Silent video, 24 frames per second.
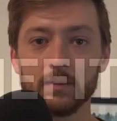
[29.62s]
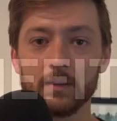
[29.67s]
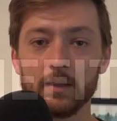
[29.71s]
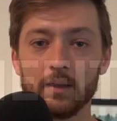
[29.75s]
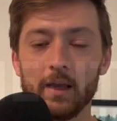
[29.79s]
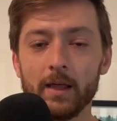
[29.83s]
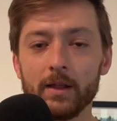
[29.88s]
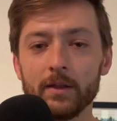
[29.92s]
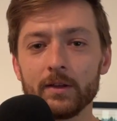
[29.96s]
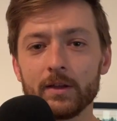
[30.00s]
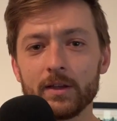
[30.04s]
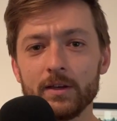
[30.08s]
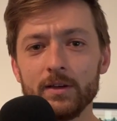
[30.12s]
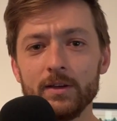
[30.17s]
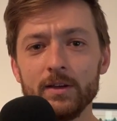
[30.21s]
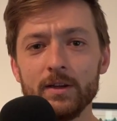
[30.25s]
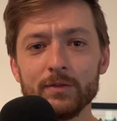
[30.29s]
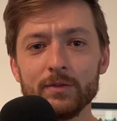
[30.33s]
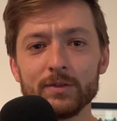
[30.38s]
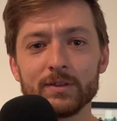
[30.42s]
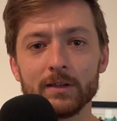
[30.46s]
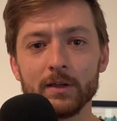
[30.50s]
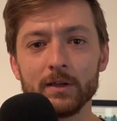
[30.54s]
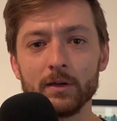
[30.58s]
Ellie, can you
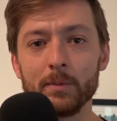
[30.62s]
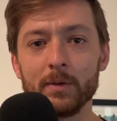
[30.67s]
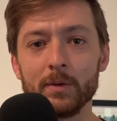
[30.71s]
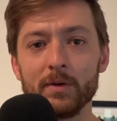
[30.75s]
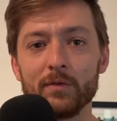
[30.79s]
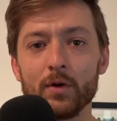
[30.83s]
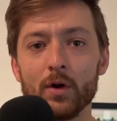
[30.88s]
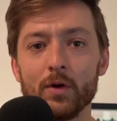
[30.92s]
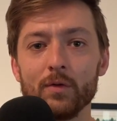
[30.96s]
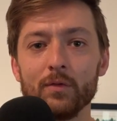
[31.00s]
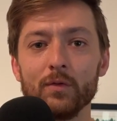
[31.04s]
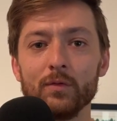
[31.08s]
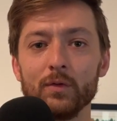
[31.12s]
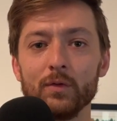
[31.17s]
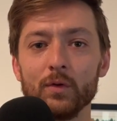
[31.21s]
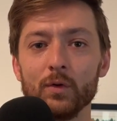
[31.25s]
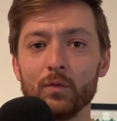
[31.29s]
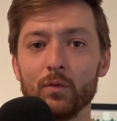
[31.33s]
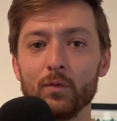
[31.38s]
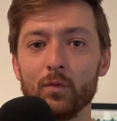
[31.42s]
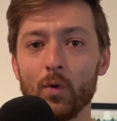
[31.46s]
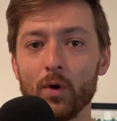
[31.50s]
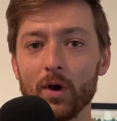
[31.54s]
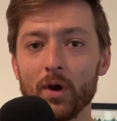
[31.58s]
give us a little bit of an overview
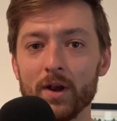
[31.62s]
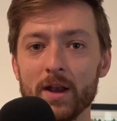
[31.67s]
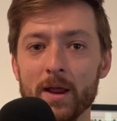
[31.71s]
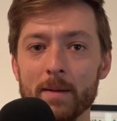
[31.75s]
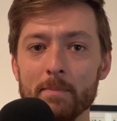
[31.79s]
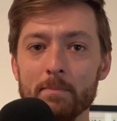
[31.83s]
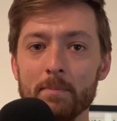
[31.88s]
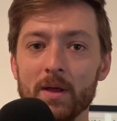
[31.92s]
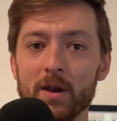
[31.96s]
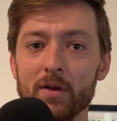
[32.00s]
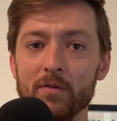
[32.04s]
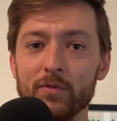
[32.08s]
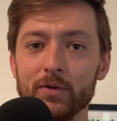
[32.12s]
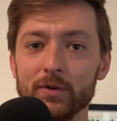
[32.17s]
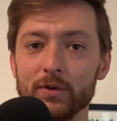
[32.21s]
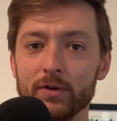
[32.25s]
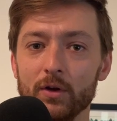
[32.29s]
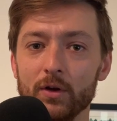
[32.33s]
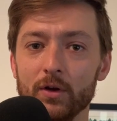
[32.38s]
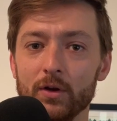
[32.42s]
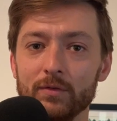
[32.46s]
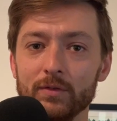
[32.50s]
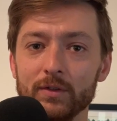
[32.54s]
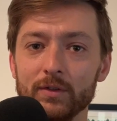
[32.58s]
of what a net benefit curve